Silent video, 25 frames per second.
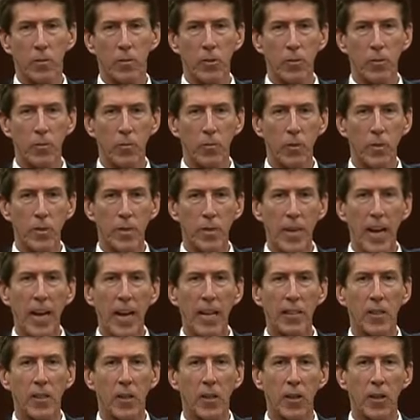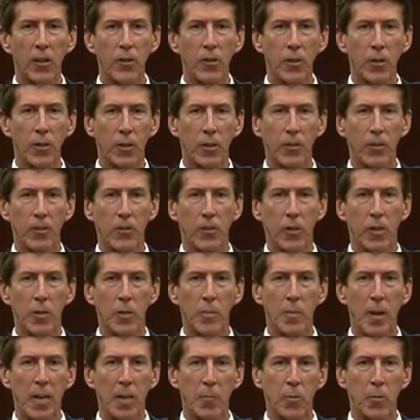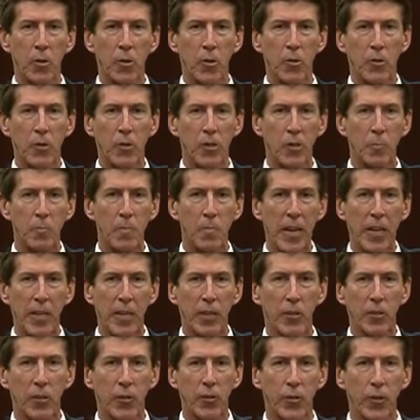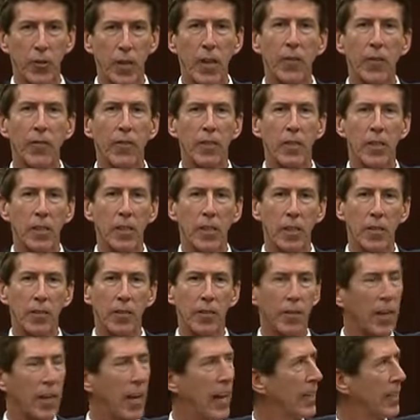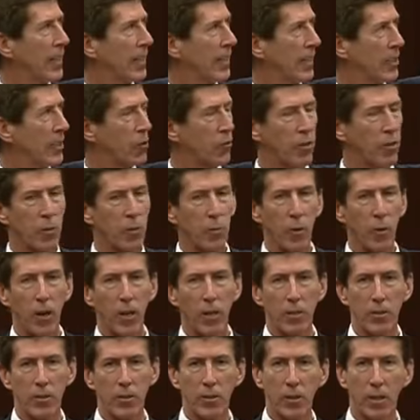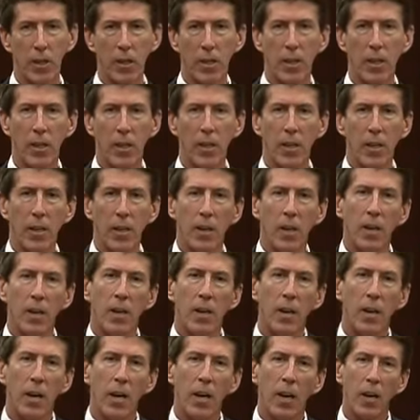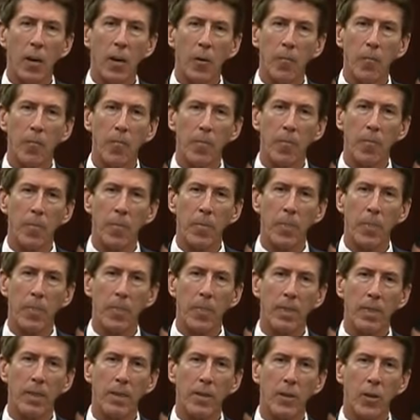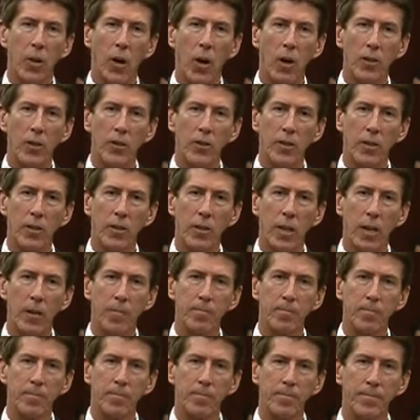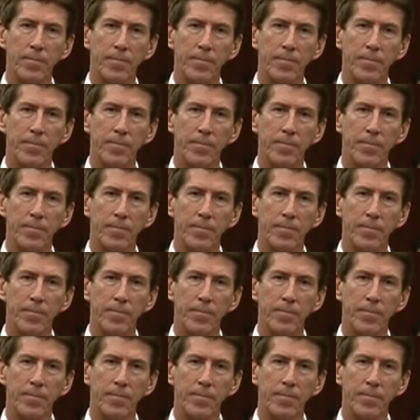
Would, would that cause you concern about a person's medical safety if that injury was um, caused to them?